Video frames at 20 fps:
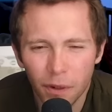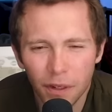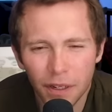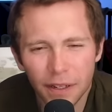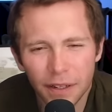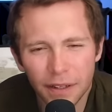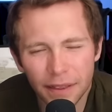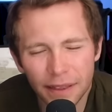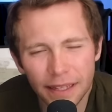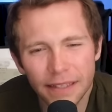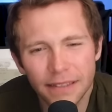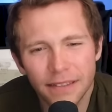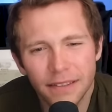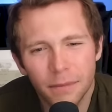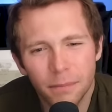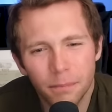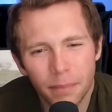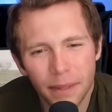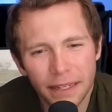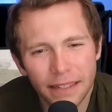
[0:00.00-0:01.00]
What do you think is
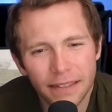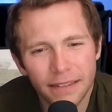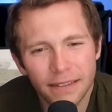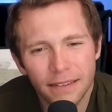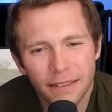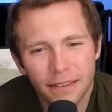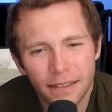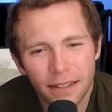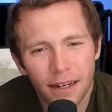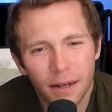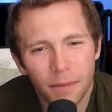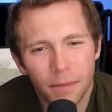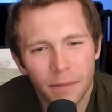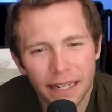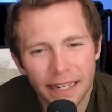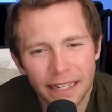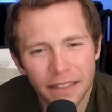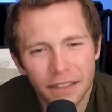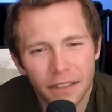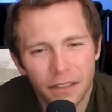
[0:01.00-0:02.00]
the biggest
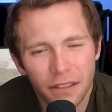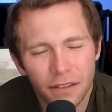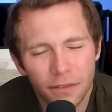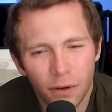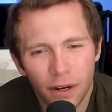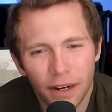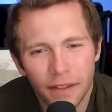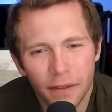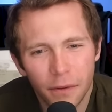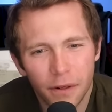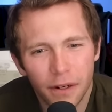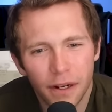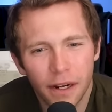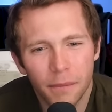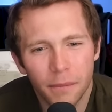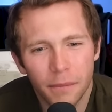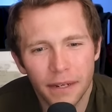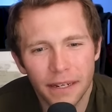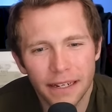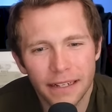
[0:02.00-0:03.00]
determination of whether a
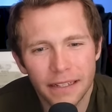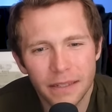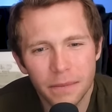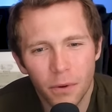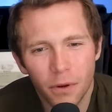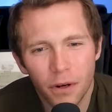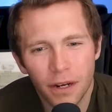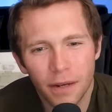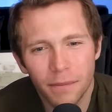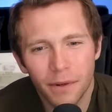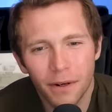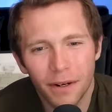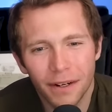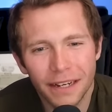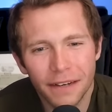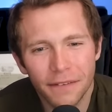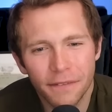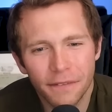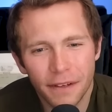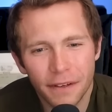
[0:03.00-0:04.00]
company gets product
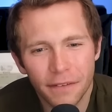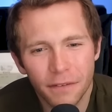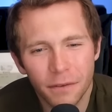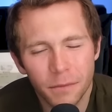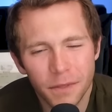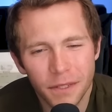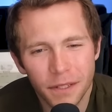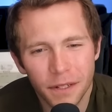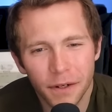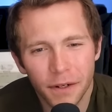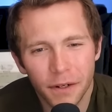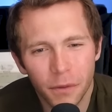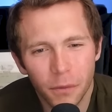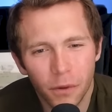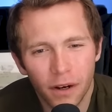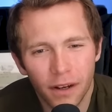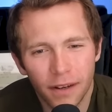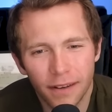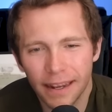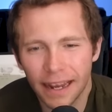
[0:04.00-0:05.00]
market fit from zero to
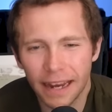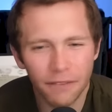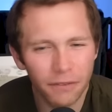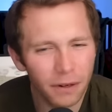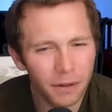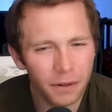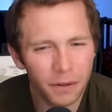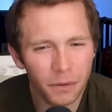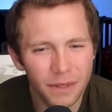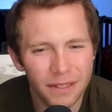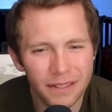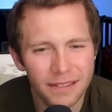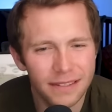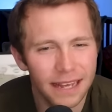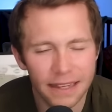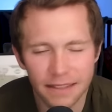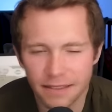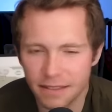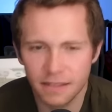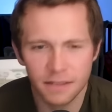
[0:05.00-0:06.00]
one? Everyone always
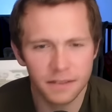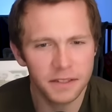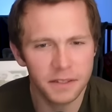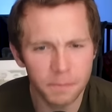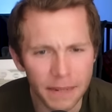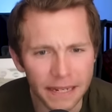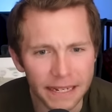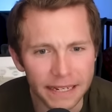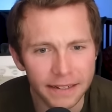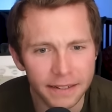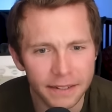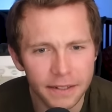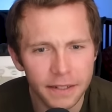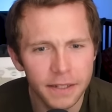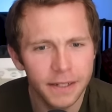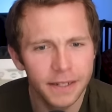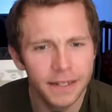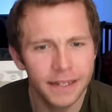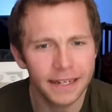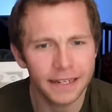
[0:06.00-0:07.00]
says speed
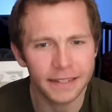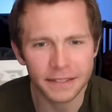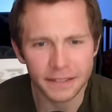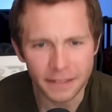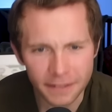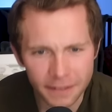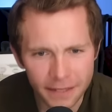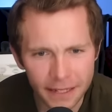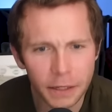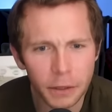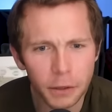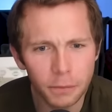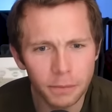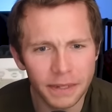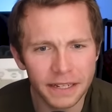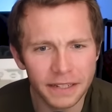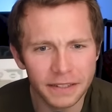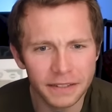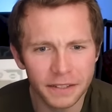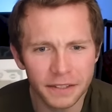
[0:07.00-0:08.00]
is the single
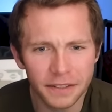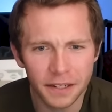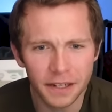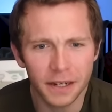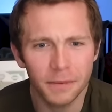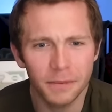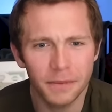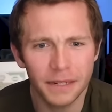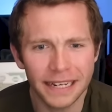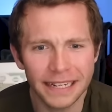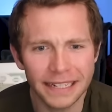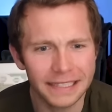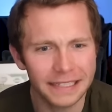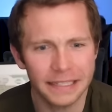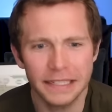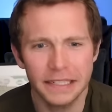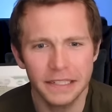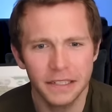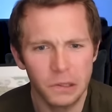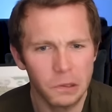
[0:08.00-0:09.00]
biggest
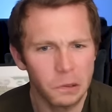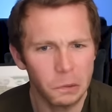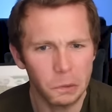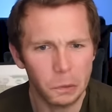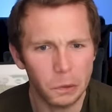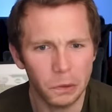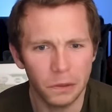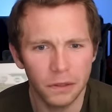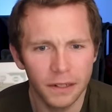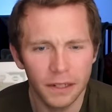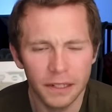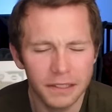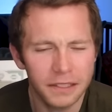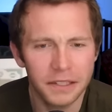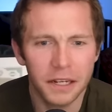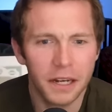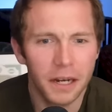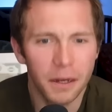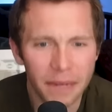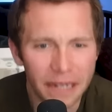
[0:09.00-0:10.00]
determinator or
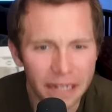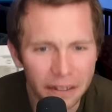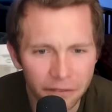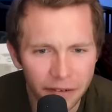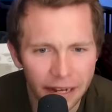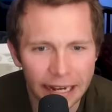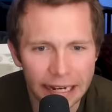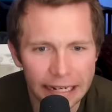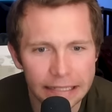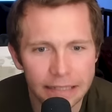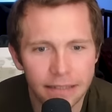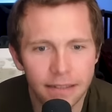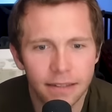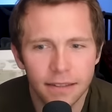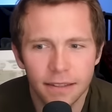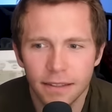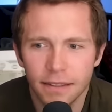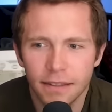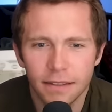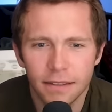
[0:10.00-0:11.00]
determining factor
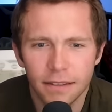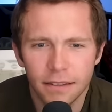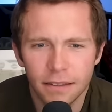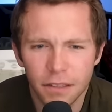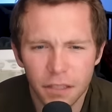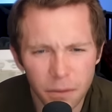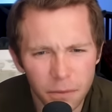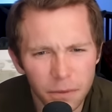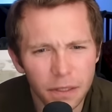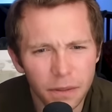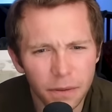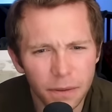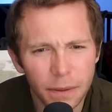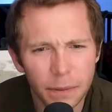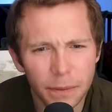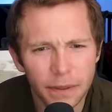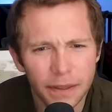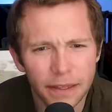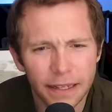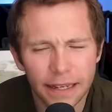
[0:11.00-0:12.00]
do you agree
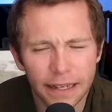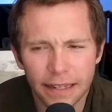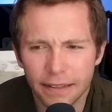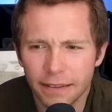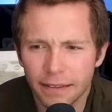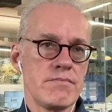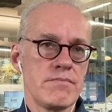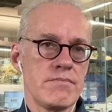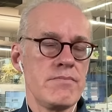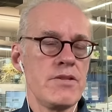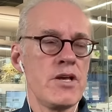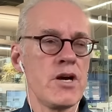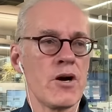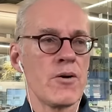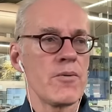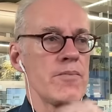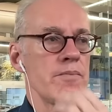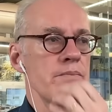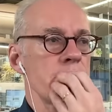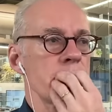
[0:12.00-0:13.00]
with that?
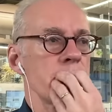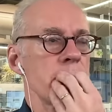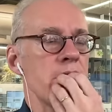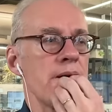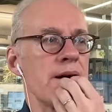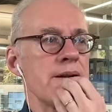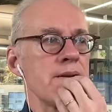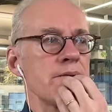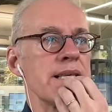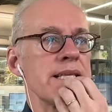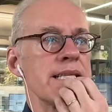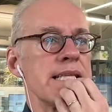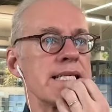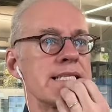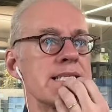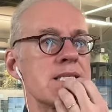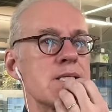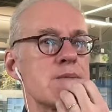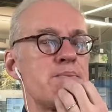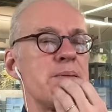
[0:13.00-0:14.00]
No, no, I don't think that
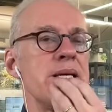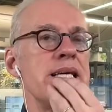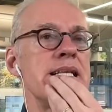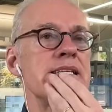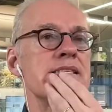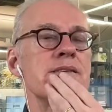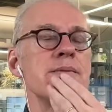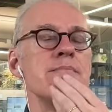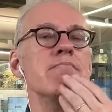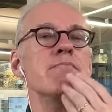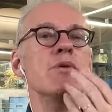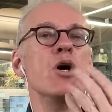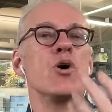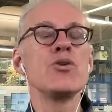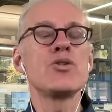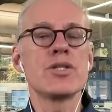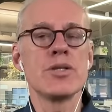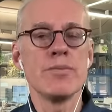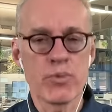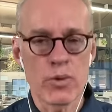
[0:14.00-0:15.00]
speed is the
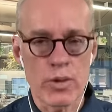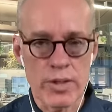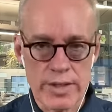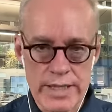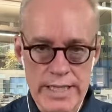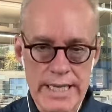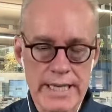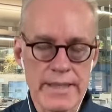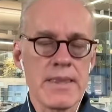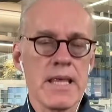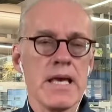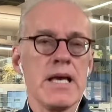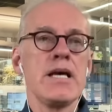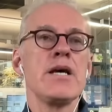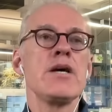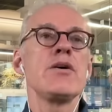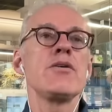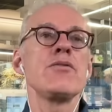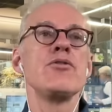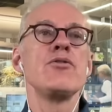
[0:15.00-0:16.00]
most important thing.
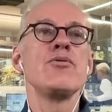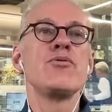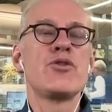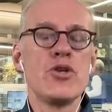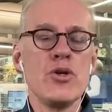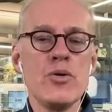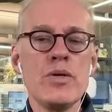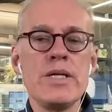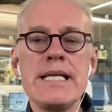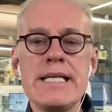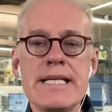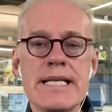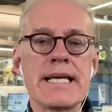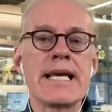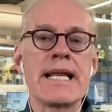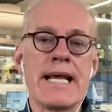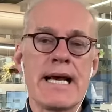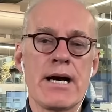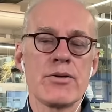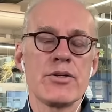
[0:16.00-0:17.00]
You do need to
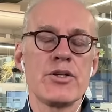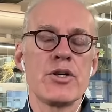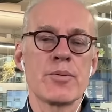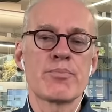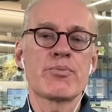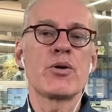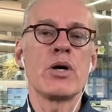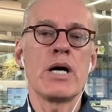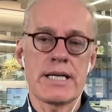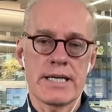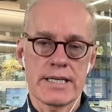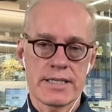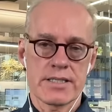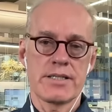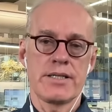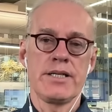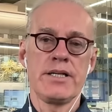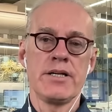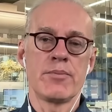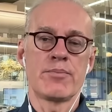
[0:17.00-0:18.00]
get out your product,
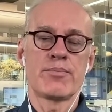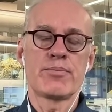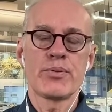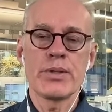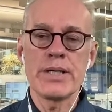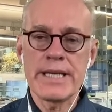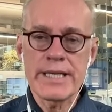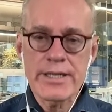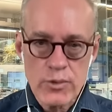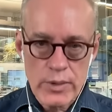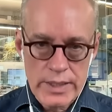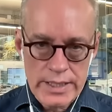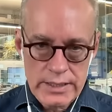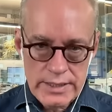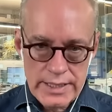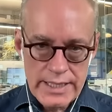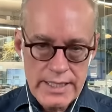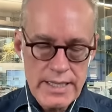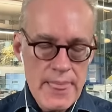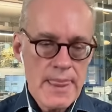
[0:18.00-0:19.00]
you know, pretty
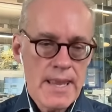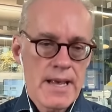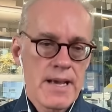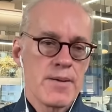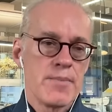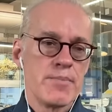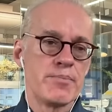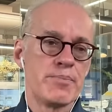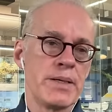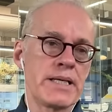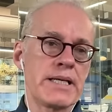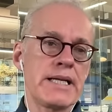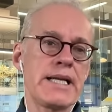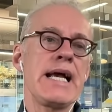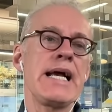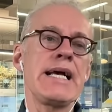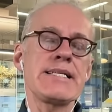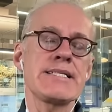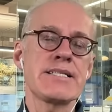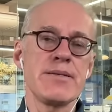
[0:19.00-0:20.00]
quickly, but it
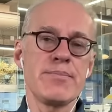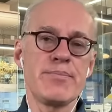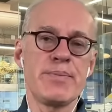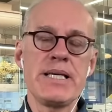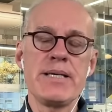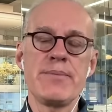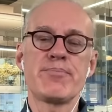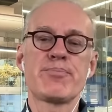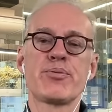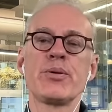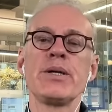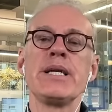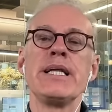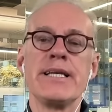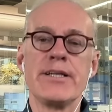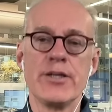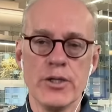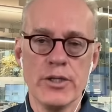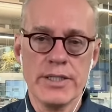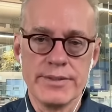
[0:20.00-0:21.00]
has to be pretty
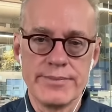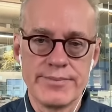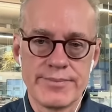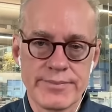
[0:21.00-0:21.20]
good.